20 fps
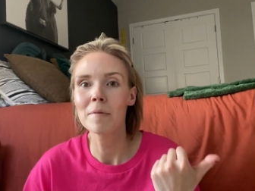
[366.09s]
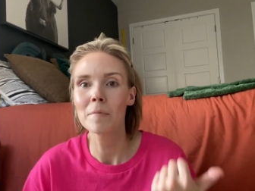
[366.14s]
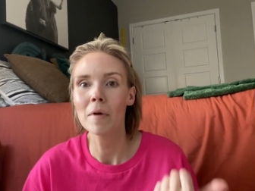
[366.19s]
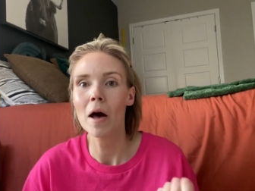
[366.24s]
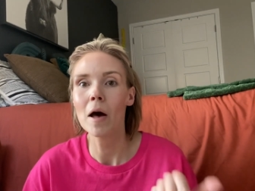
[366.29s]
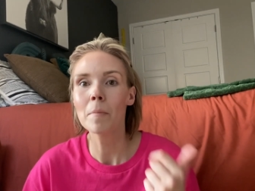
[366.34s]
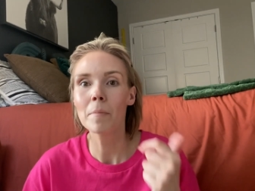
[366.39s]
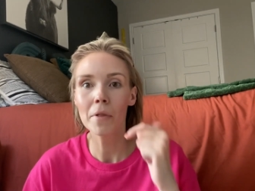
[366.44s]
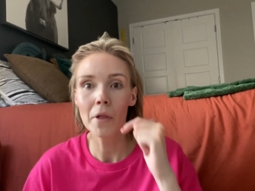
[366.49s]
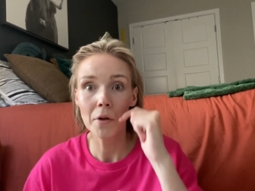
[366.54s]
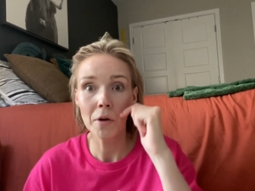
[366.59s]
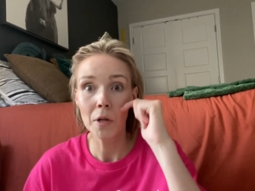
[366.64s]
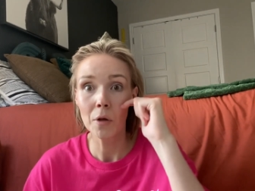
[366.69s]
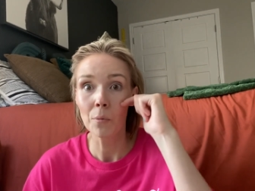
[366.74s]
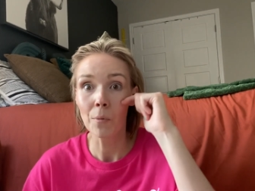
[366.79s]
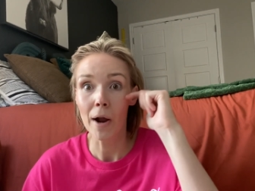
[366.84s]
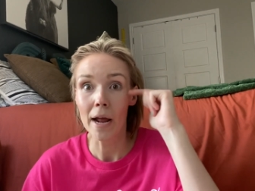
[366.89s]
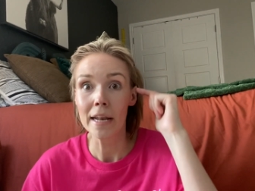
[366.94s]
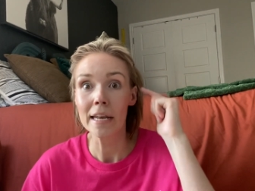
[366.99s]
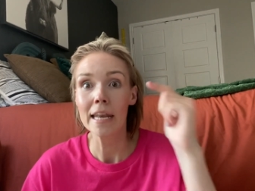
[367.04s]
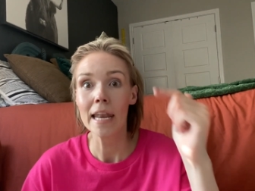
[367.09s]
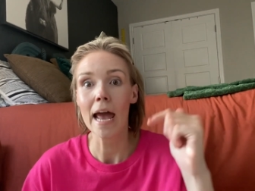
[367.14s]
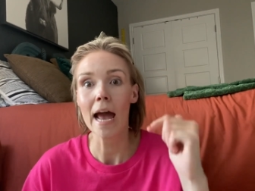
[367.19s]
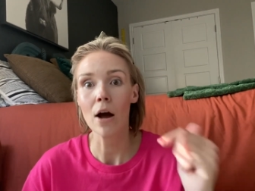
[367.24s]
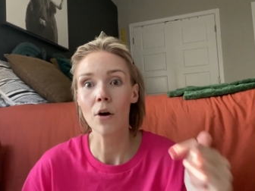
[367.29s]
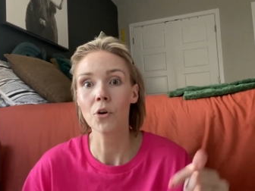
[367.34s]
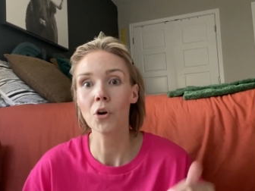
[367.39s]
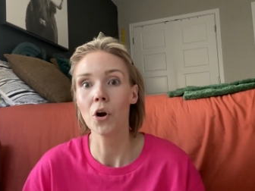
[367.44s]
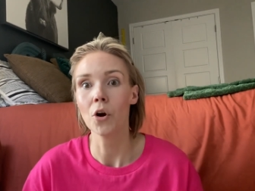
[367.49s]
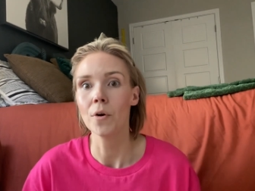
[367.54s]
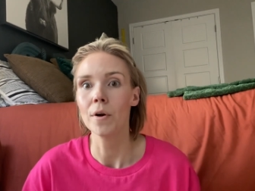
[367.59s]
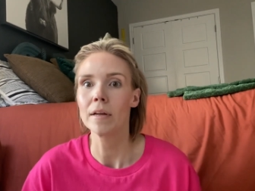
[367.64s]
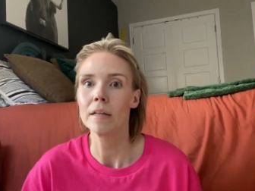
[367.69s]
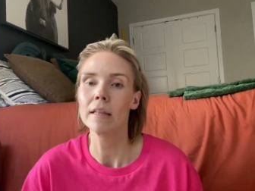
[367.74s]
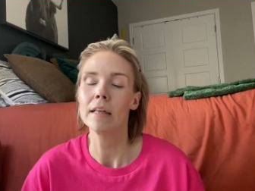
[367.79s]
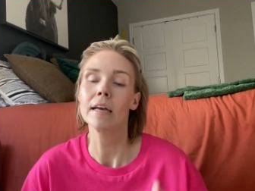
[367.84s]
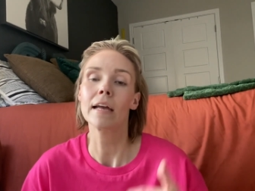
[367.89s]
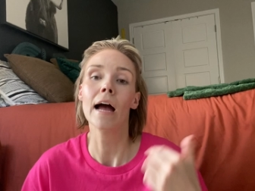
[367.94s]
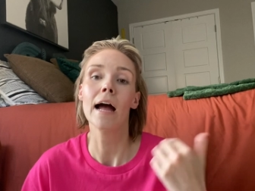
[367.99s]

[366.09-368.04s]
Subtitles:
uploading right now currently.